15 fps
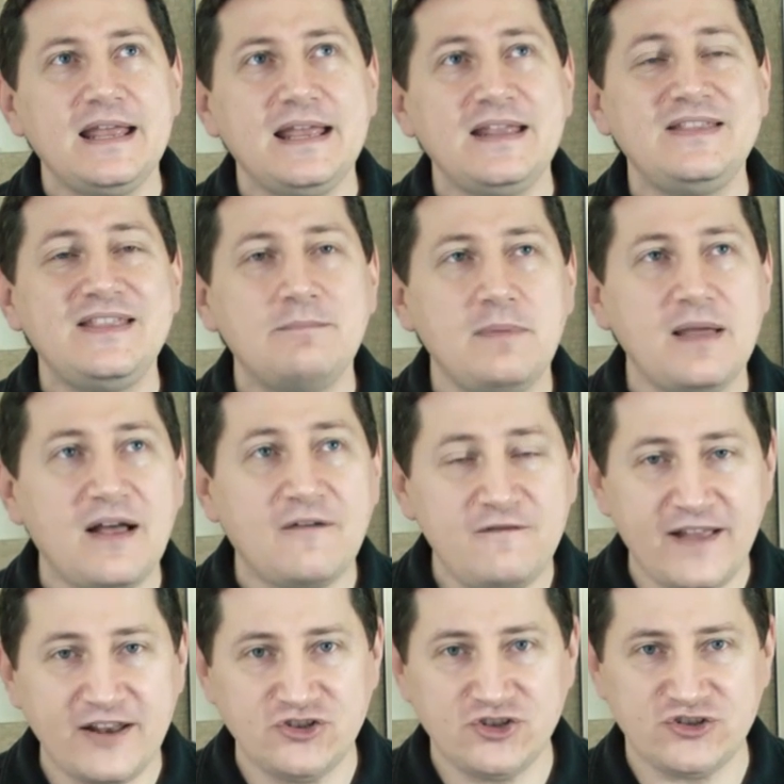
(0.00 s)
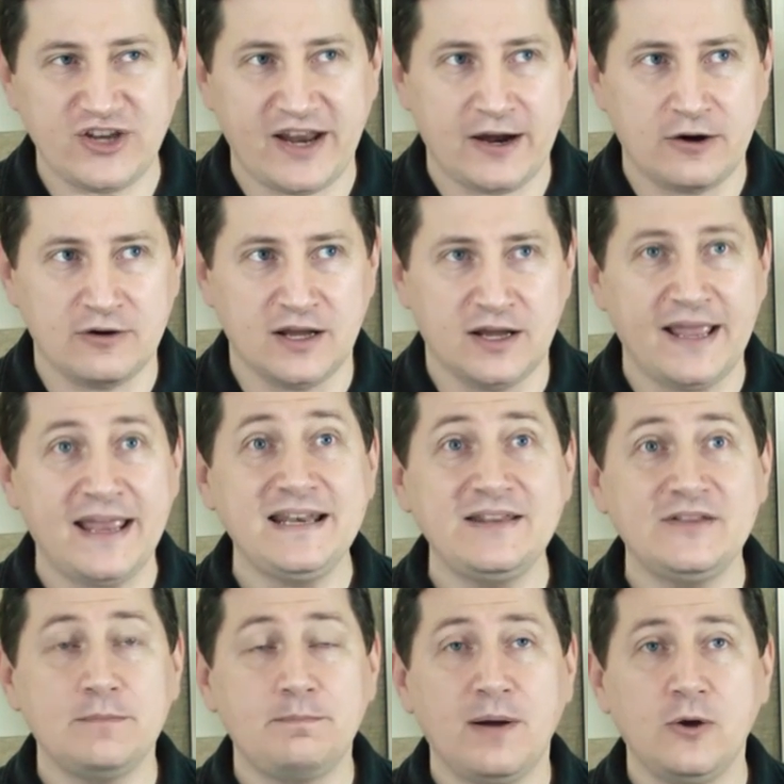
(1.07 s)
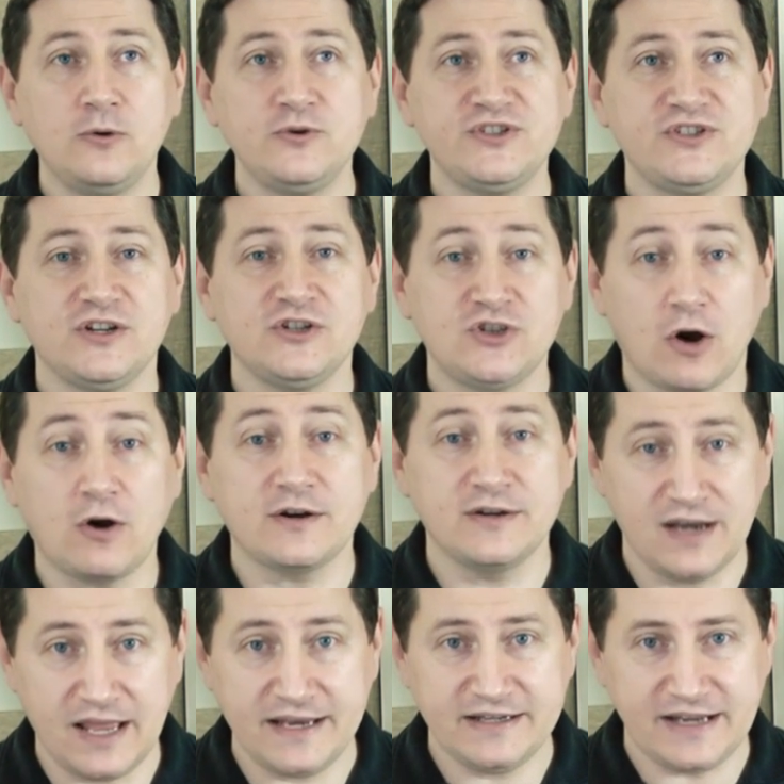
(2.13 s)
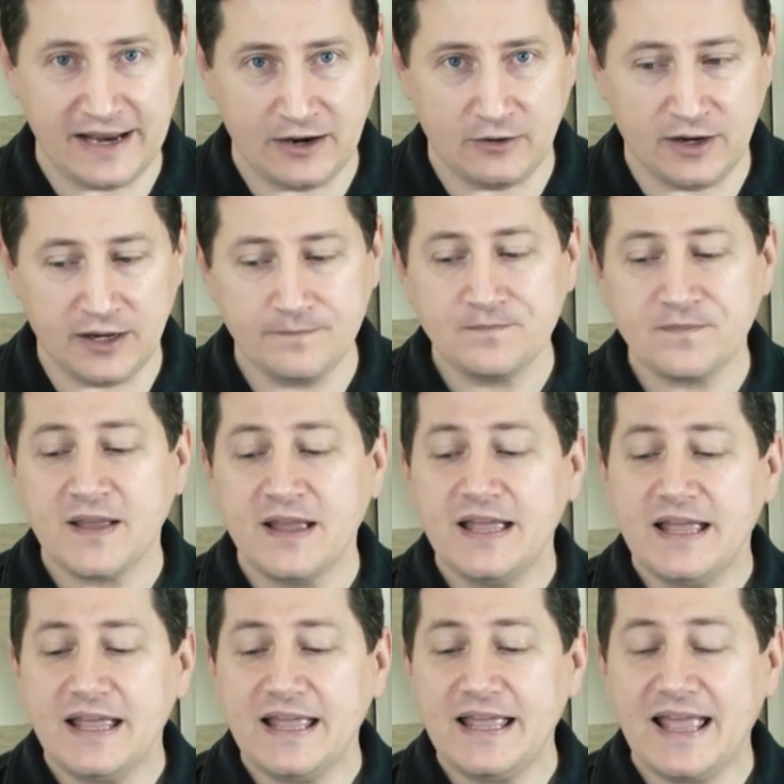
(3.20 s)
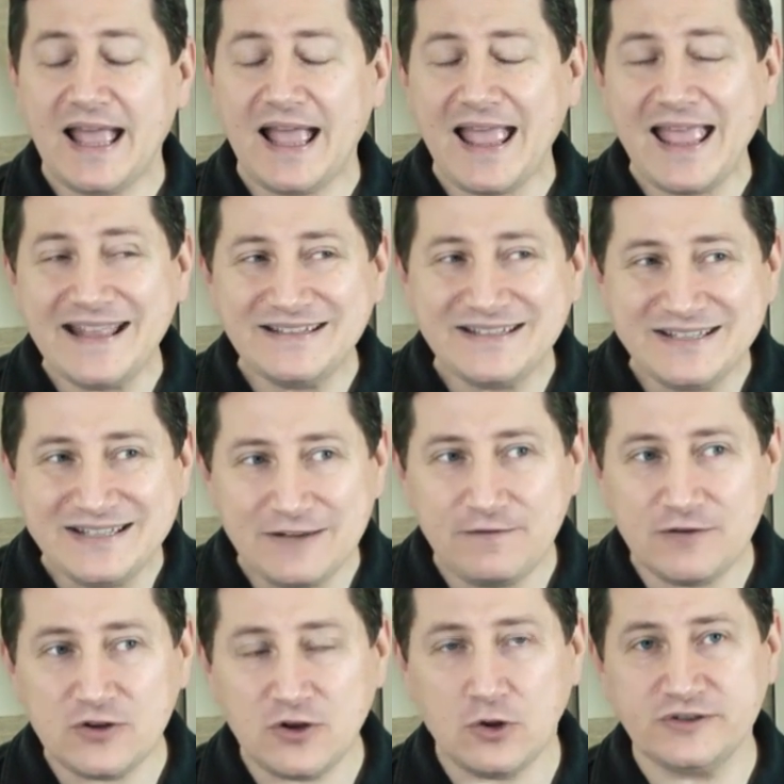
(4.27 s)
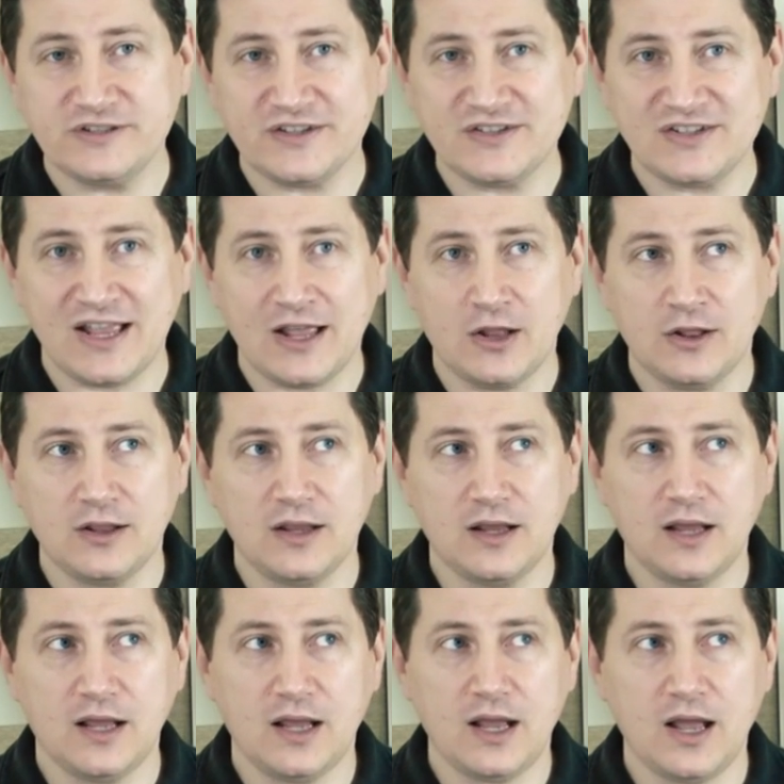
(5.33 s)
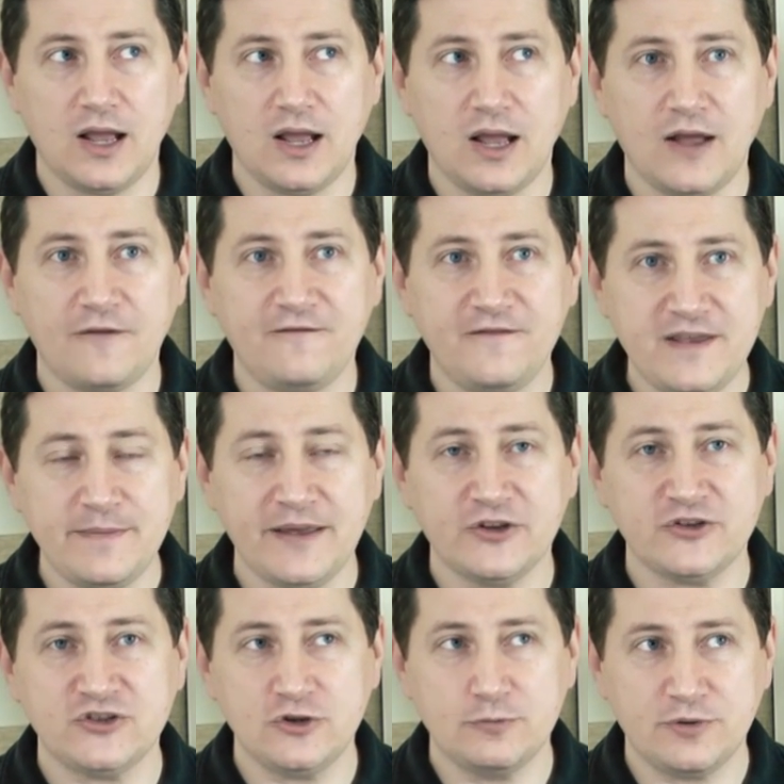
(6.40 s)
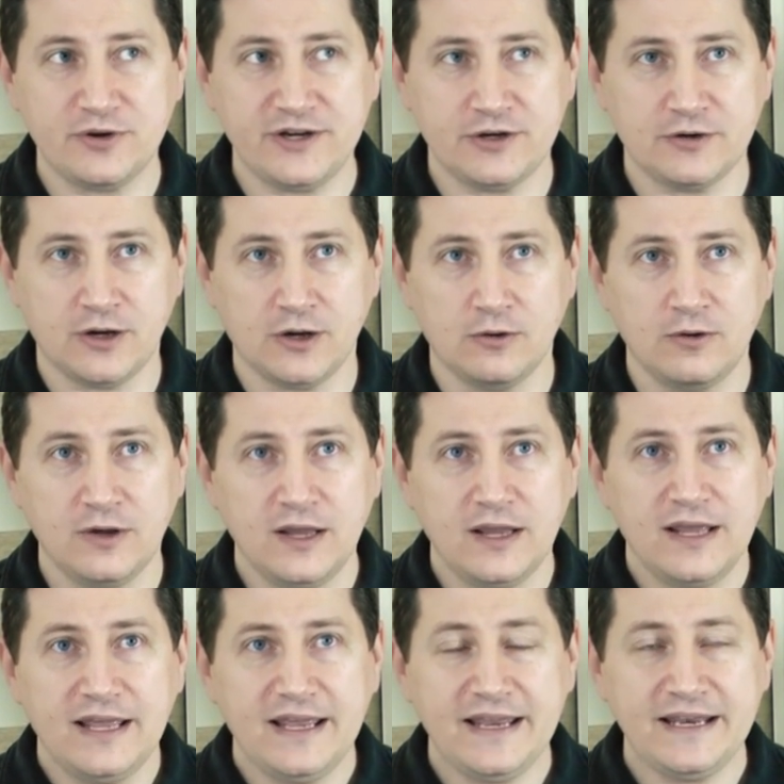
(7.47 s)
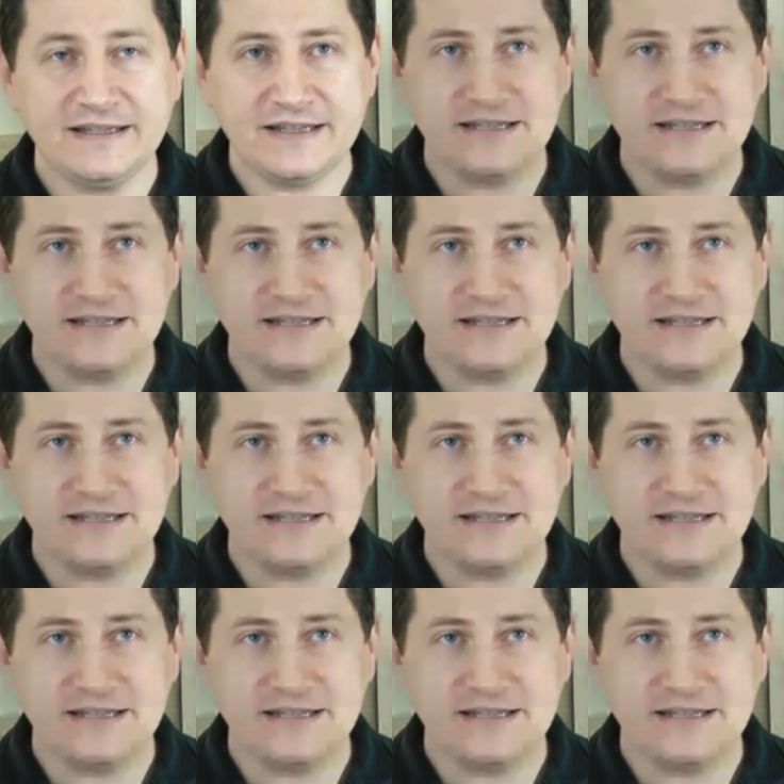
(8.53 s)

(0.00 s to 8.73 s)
in the Avengers era and in the post-Dark Knight era, it's difficult to sell a female superhero in